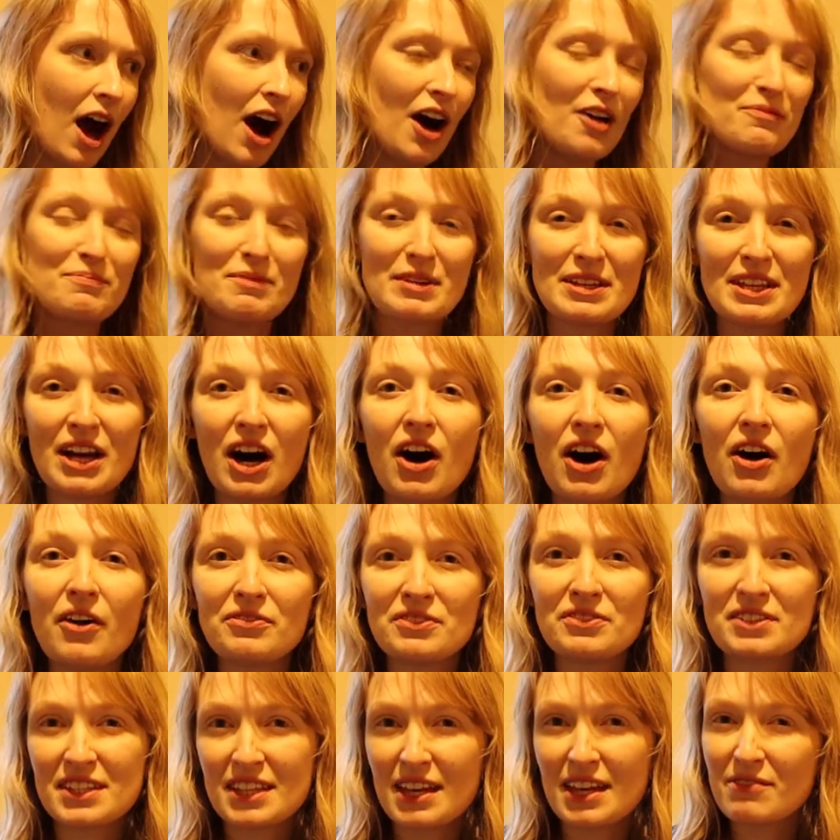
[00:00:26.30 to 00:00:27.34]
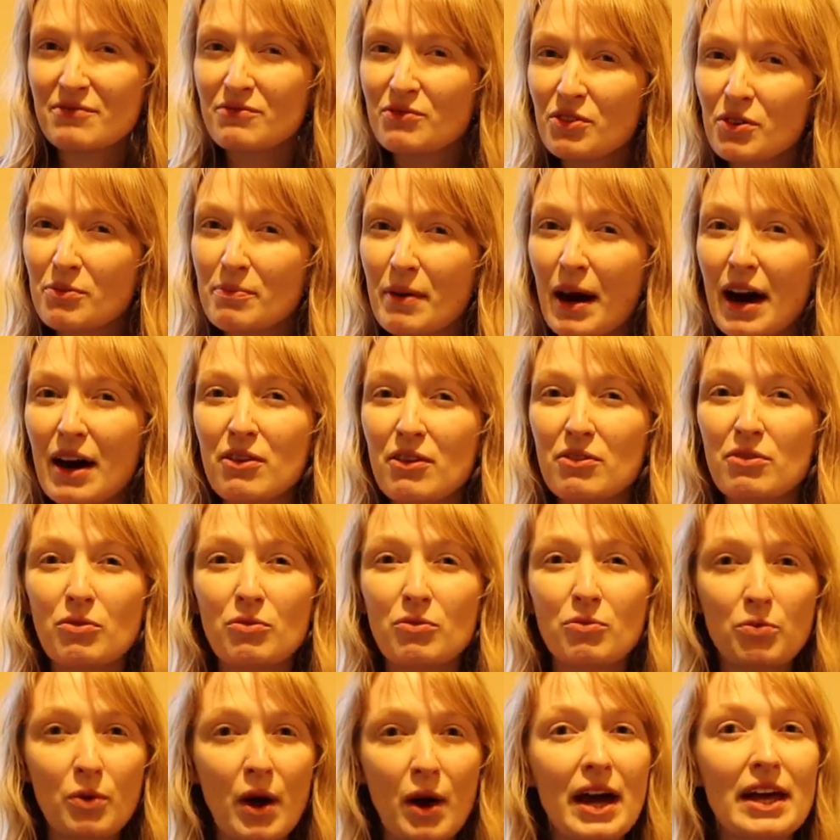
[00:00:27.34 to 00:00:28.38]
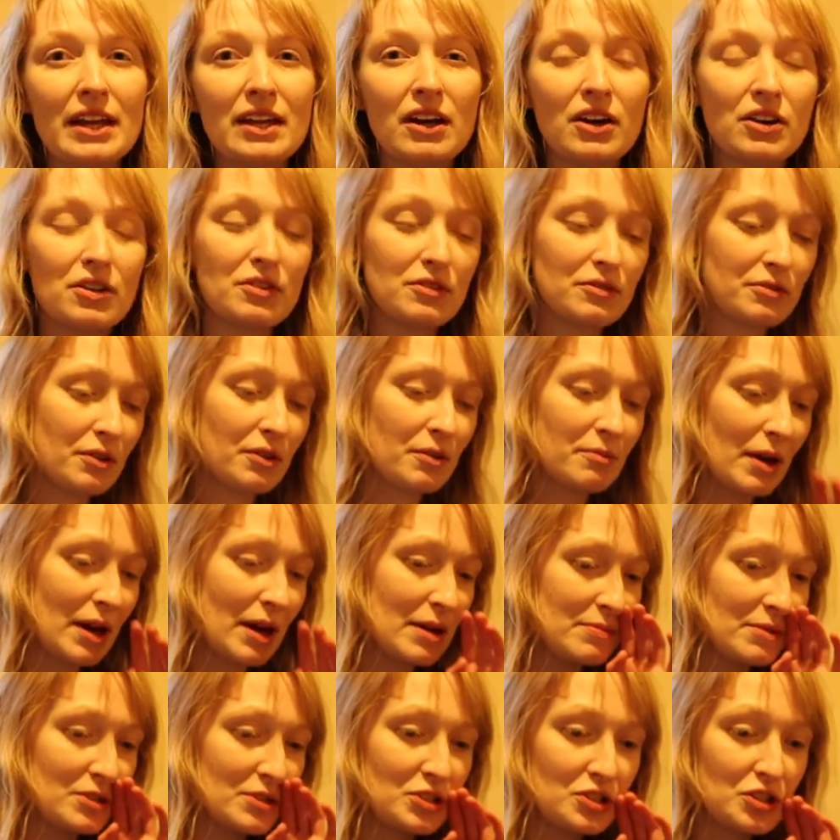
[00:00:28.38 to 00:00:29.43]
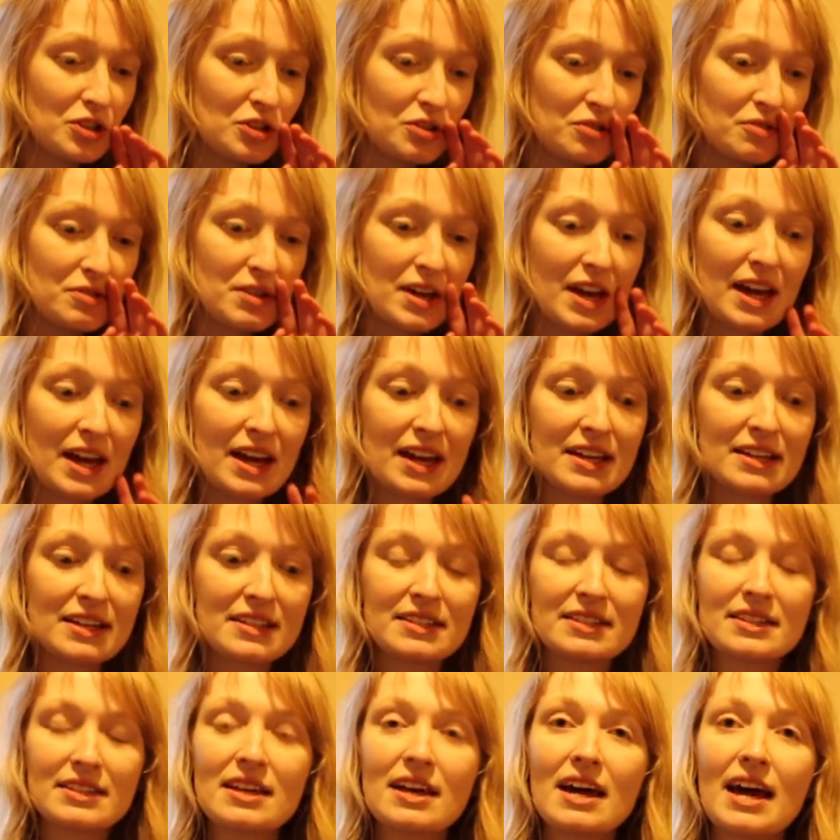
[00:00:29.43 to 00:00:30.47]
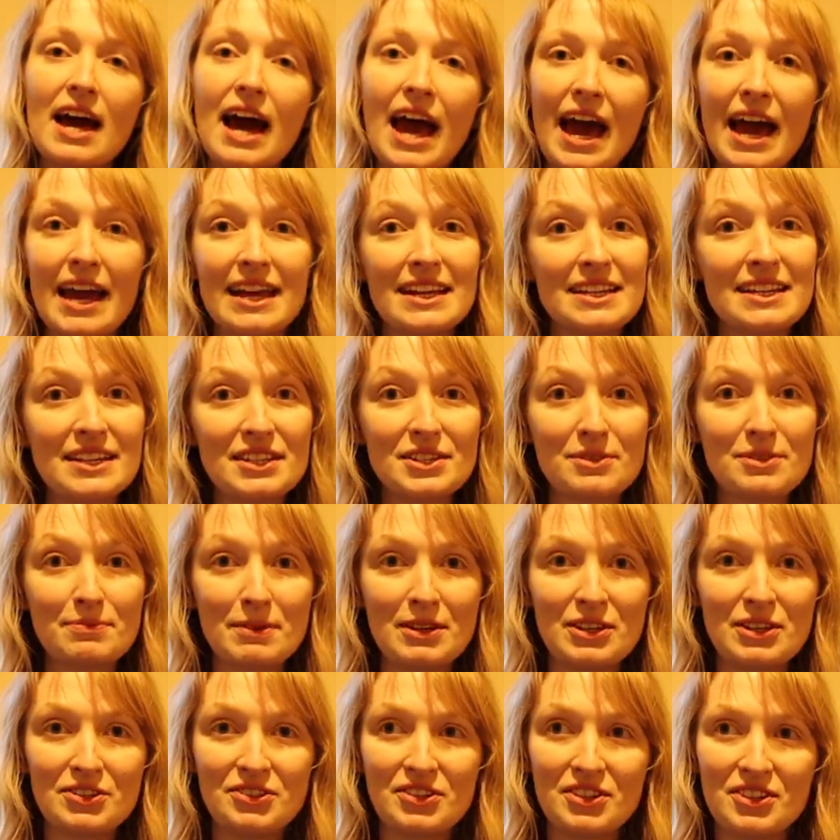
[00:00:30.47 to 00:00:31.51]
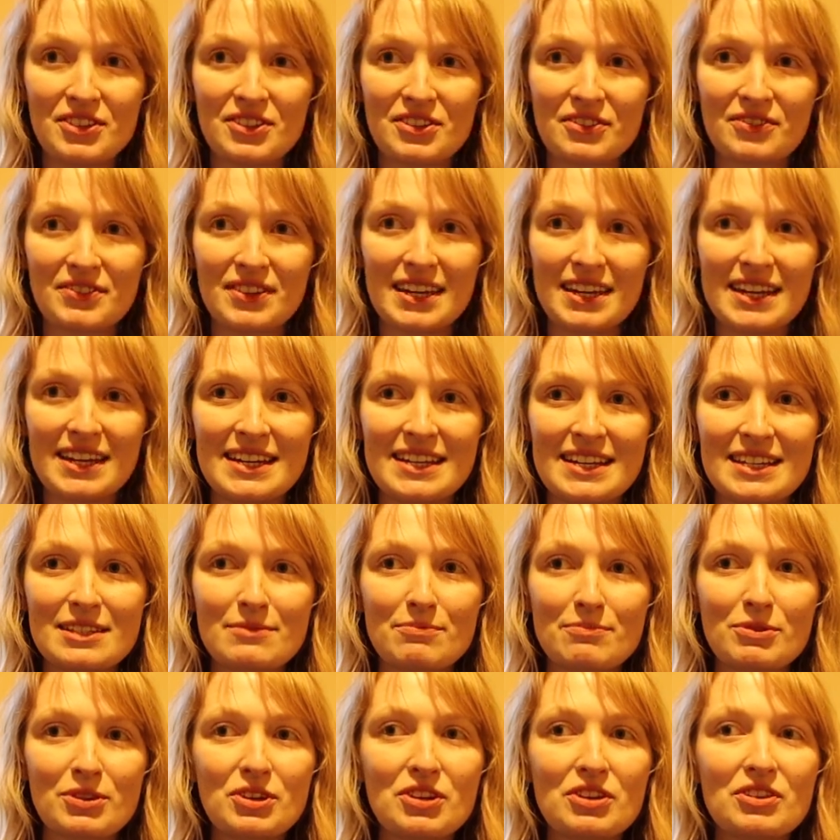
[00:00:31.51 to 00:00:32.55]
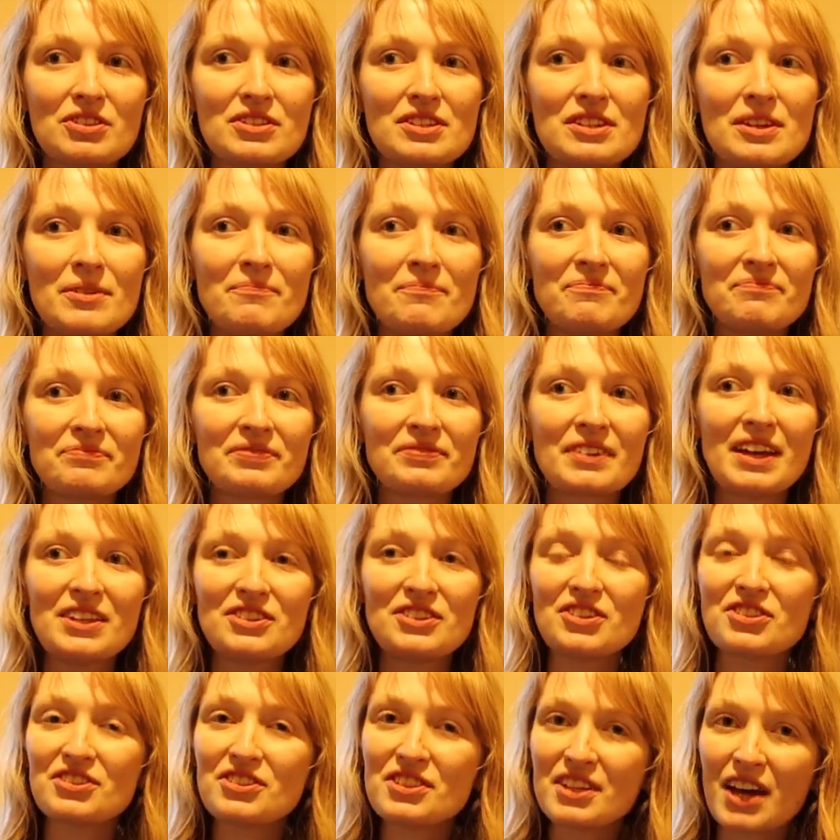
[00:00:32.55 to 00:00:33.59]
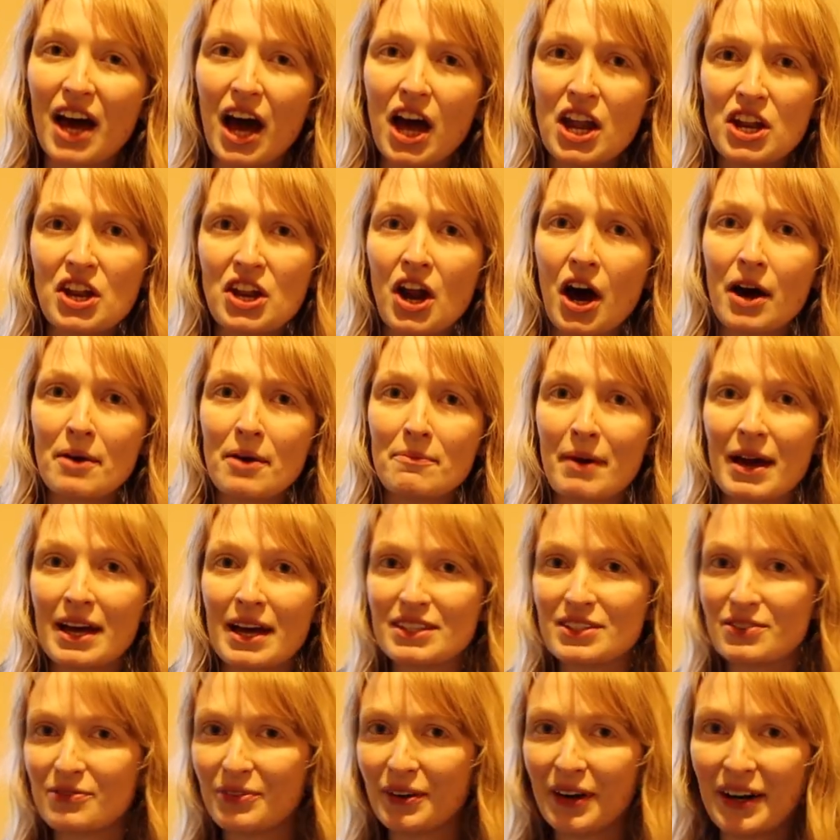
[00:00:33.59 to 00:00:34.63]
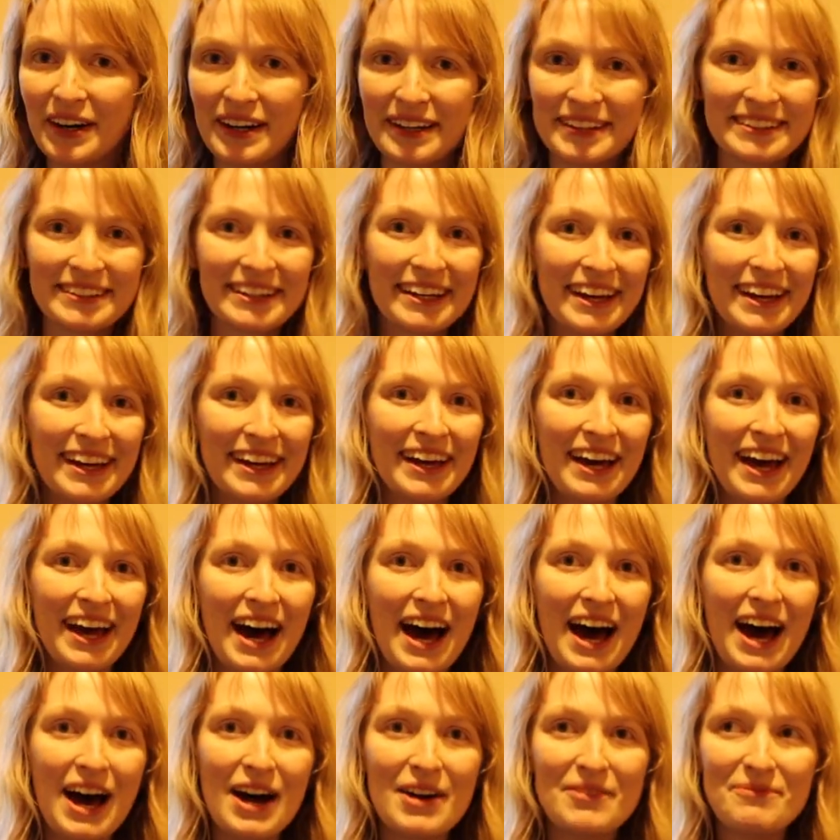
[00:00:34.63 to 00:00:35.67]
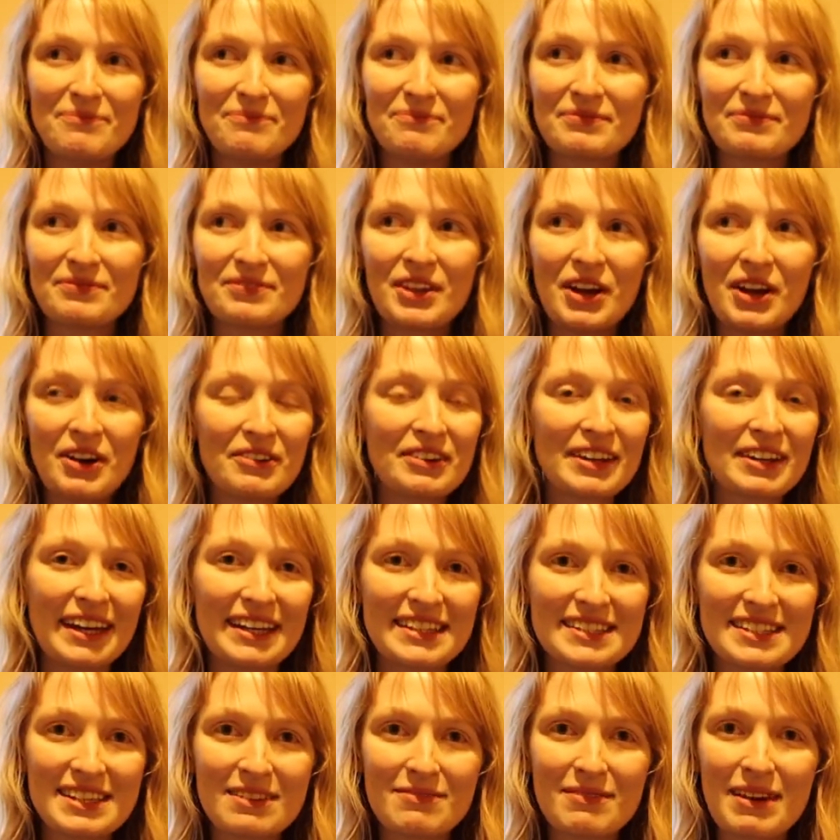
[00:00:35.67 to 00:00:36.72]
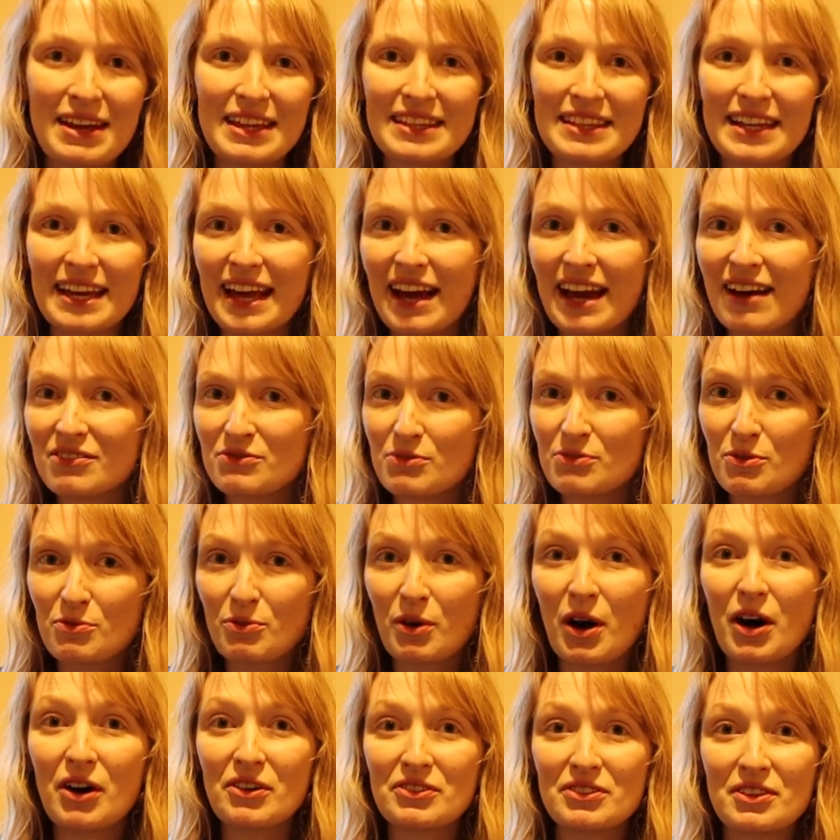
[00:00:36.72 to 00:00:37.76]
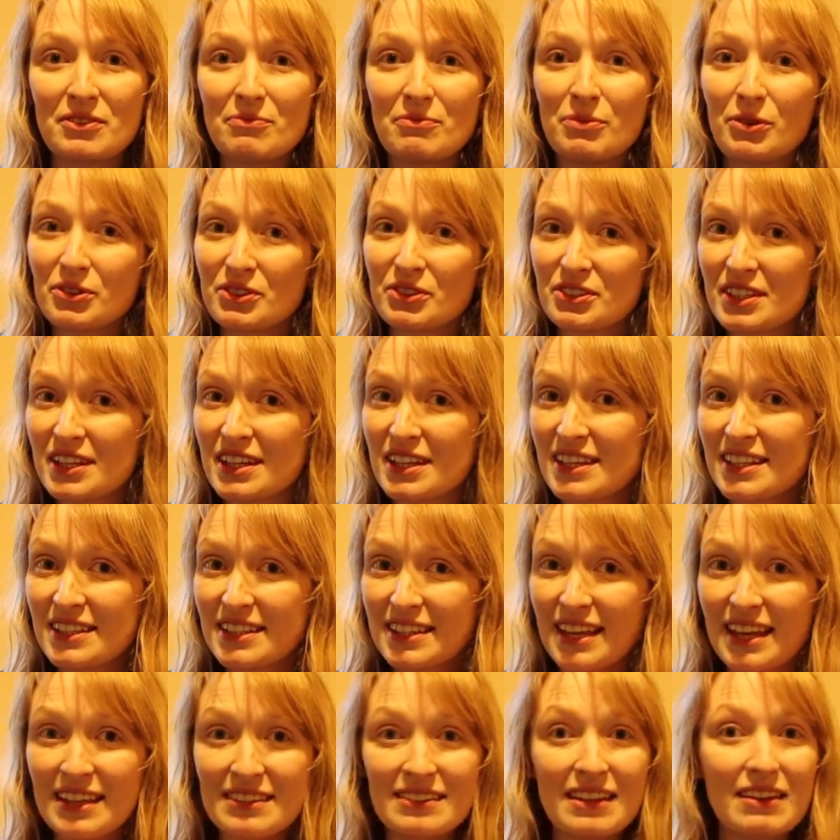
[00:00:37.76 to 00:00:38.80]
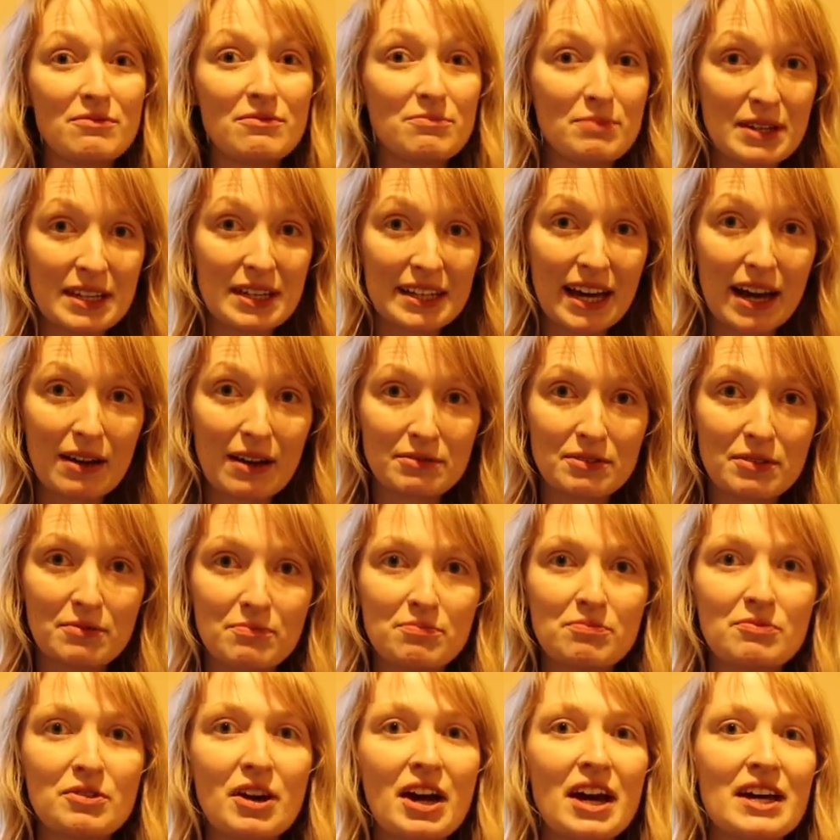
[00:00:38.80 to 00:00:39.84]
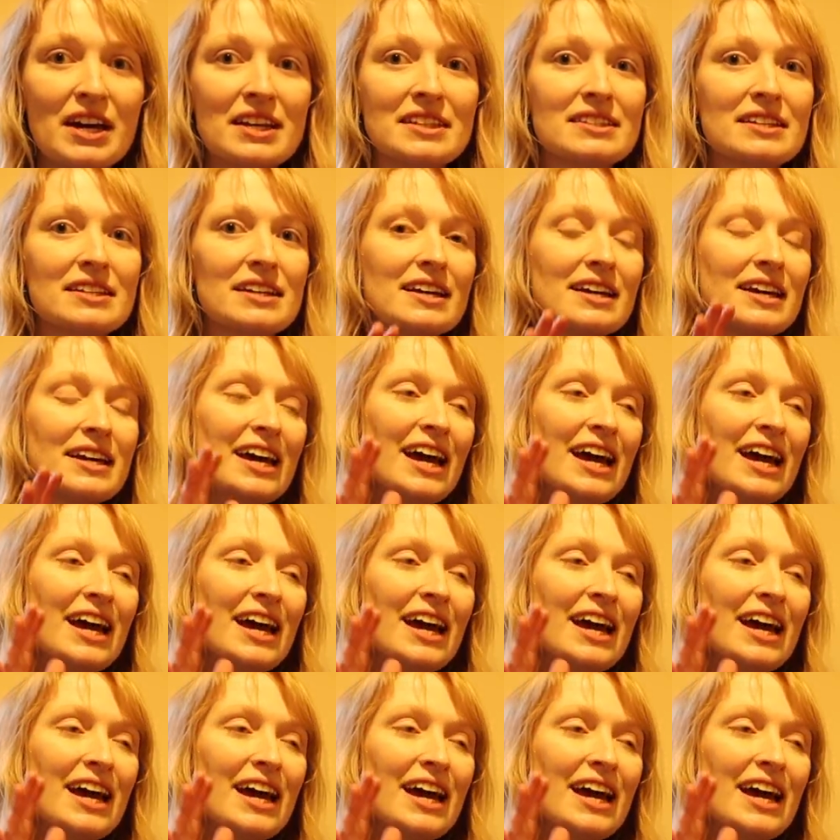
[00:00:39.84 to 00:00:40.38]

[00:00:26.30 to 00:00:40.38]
I've been after them for about well over maybe 2 years, any species of these, because they're just a nightmare to find. No one gets them in, they have to be wild imported, then they've been captive bred,